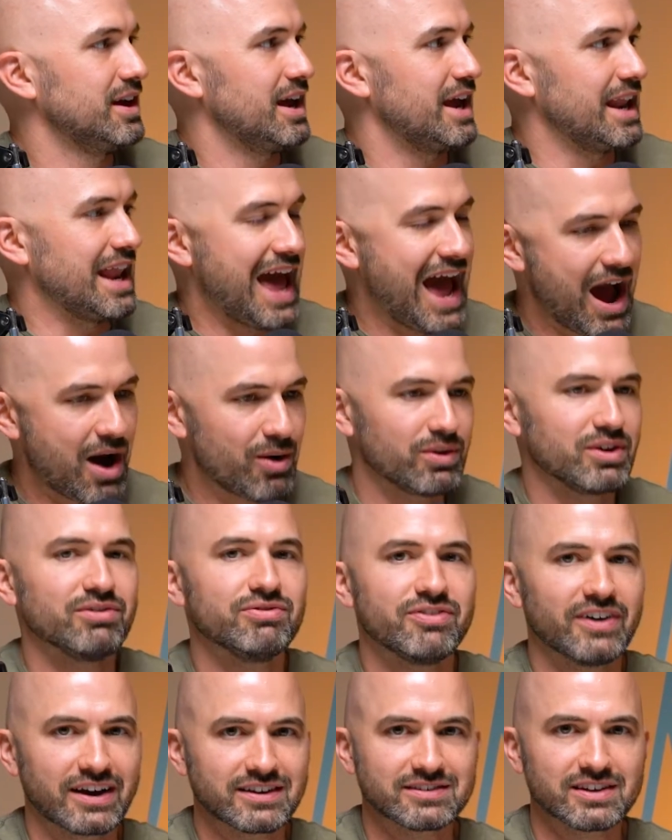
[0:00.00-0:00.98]
And how it
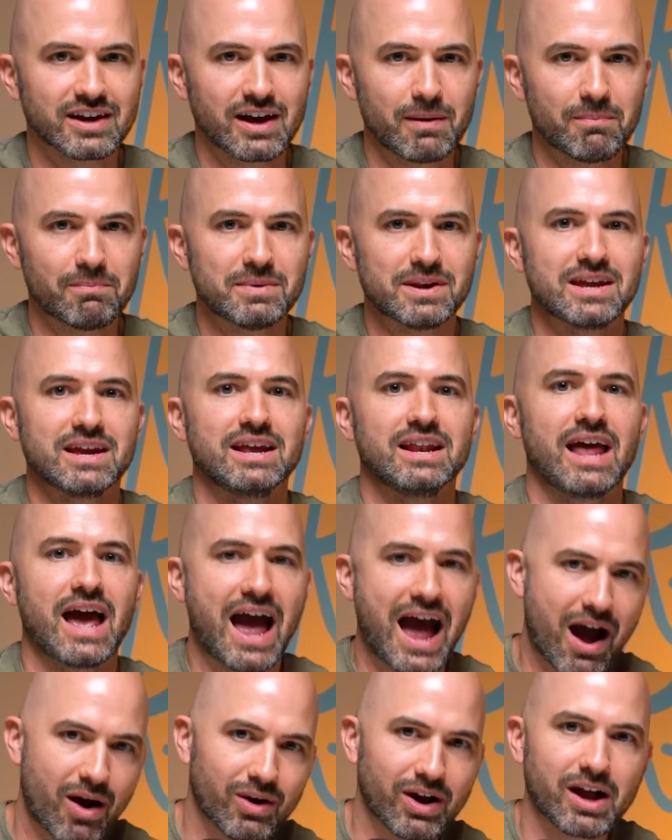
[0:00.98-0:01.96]
affects a company and
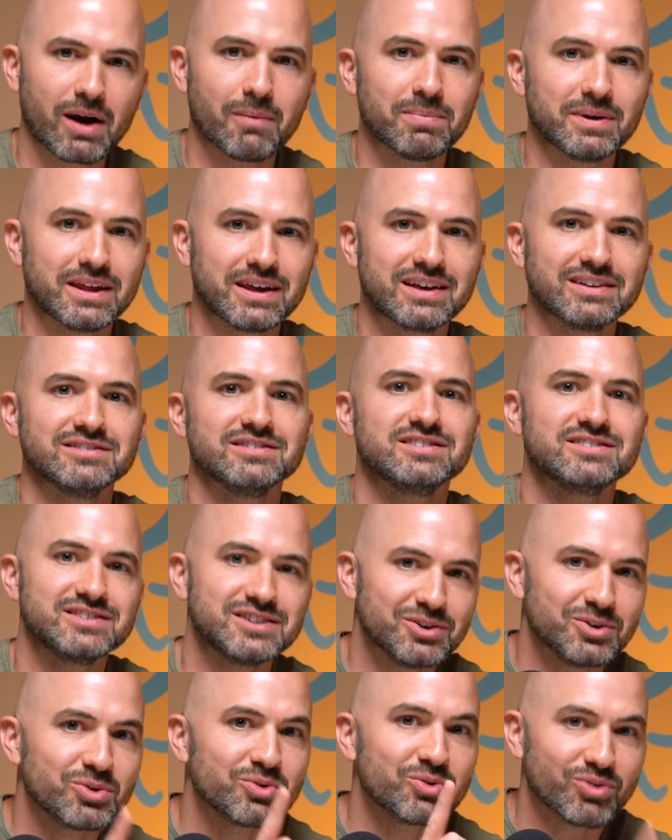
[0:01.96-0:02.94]
how a company can
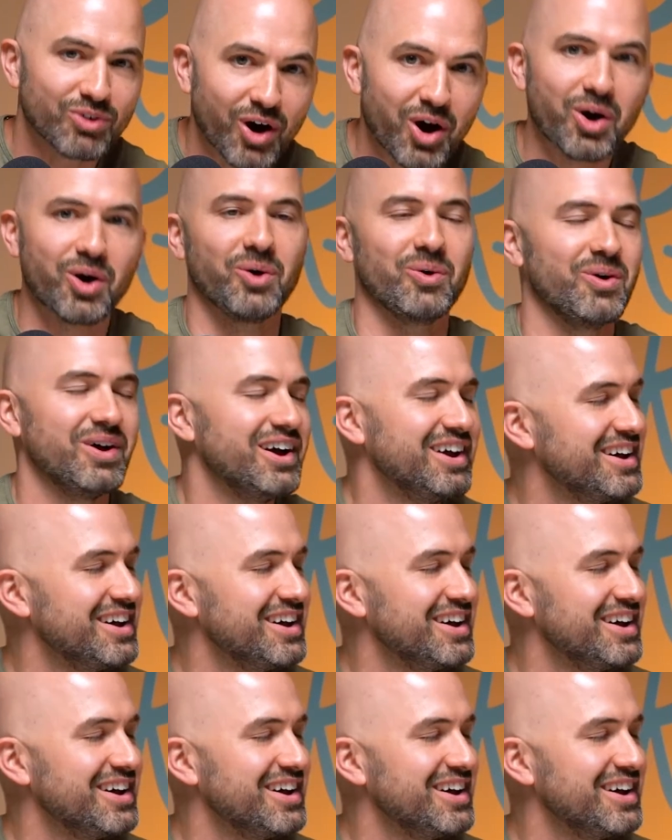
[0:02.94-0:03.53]
still grow